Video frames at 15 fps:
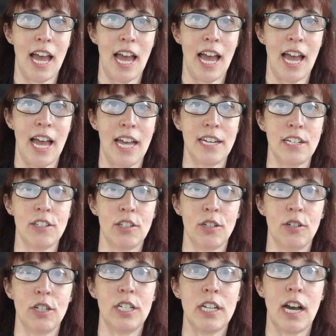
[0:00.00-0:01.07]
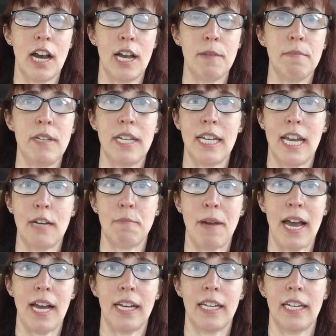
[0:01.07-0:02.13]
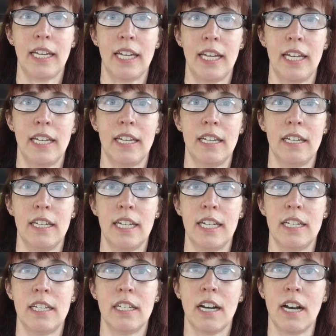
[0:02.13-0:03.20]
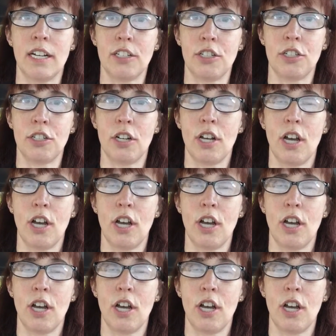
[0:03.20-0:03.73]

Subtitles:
And it's a good time to get back in touch